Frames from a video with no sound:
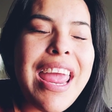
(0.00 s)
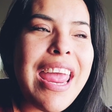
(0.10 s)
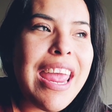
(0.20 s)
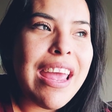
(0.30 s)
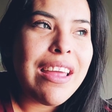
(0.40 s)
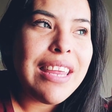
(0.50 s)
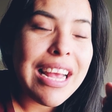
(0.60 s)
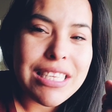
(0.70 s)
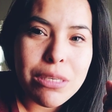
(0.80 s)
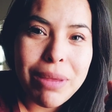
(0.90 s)
And
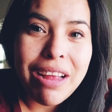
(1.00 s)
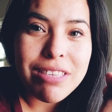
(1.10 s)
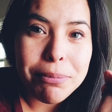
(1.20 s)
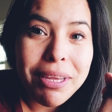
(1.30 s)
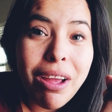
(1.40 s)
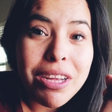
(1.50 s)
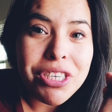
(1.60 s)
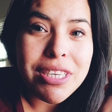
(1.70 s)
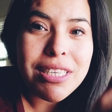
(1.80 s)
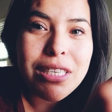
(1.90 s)
yes, we have to be
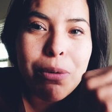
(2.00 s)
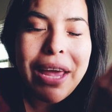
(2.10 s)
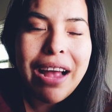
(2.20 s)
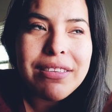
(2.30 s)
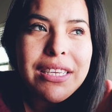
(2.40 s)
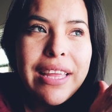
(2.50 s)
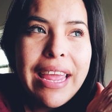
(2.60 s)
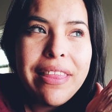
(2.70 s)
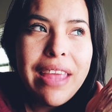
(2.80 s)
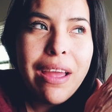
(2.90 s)
cautious, so we have to
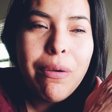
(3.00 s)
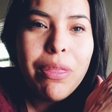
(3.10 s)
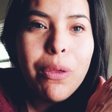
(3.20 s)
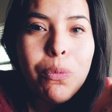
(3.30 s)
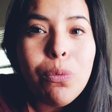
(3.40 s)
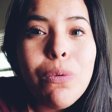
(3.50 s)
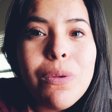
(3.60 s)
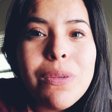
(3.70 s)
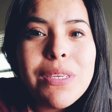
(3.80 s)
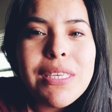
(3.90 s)
lay down the
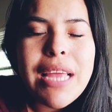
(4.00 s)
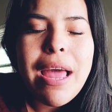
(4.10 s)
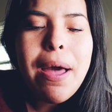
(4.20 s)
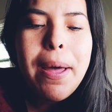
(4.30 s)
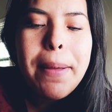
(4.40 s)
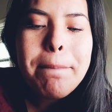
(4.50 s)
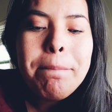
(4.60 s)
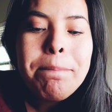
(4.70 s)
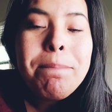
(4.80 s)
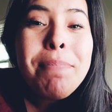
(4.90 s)
rules. Um,
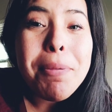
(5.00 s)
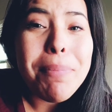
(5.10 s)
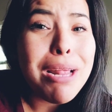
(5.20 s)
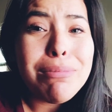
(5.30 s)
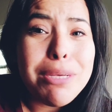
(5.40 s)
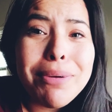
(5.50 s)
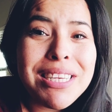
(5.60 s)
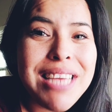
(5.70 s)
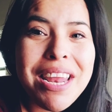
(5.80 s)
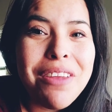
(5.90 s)
but I'm super
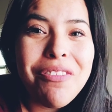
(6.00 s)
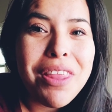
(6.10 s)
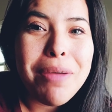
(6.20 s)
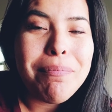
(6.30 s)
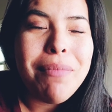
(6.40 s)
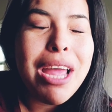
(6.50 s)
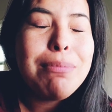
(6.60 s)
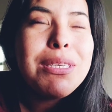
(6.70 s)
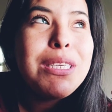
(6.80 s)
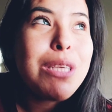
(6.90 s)
excited for them.
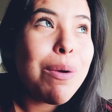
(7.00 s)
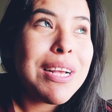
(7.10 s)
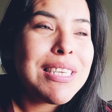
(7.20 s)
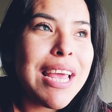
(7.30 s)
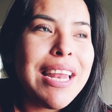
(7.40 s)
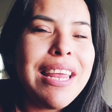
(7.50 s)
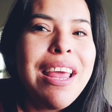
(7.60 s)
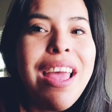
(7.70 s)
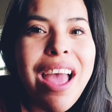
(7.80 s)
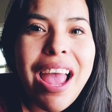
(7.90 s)
I'm so excited.
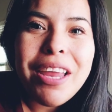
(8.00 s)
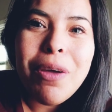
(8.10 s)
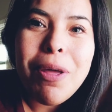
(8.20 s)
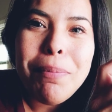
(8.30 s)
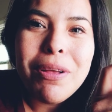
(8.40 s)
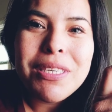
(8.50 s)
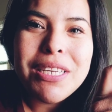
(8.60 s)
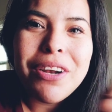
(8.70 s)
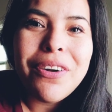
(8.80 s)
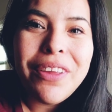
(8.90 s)
I know I
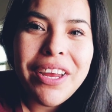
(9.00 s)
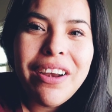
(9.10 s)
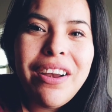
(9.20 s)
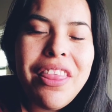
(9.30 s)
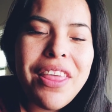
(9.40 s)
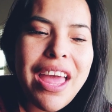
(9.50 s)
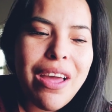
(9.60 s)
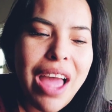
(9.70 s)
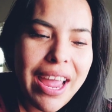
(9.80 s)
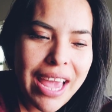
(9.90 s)
posted earlier
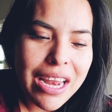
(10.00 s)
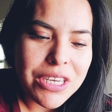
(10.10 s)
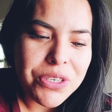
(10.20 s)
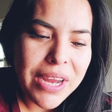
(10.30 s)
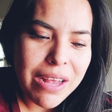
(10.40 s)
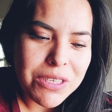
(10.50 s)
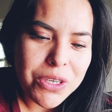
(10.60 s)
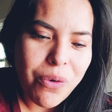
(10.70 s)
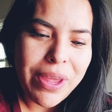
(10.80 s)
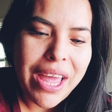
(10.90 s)
that I had a tree house
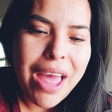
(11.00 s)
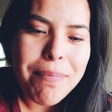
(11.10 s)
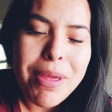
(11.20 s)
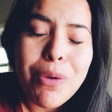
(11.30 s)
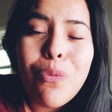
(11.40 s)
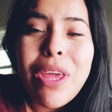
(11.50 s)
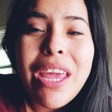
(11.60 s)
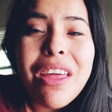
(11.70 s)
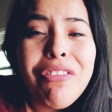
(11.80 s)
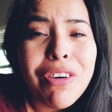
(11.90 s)
growing up and we
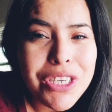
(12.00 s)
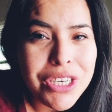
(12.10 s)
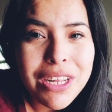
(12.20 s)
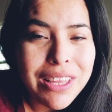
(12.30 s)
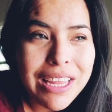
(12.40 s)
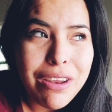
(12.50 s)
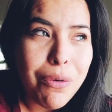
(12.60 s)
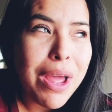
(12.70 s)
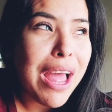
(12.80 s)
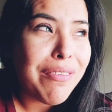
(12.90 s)
unfortunately
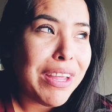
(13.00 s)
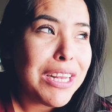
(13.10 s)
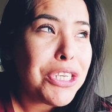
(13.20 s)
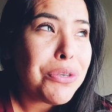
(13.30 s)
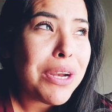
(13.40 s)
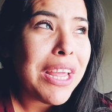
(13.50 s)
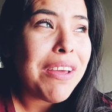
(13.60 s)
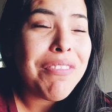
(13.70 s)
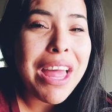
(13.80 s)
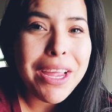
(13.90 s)
don't have like a tree
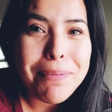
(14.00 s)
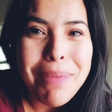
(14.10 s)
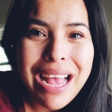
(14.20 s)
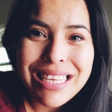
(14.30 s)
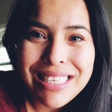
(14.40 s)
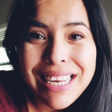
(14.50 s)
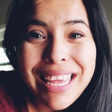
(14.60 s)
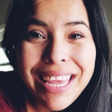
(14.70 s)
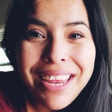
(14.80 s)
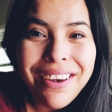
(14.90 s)
of that
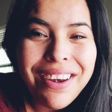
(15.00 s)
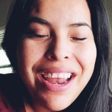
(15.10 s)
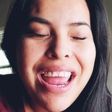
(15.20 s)
capacity here.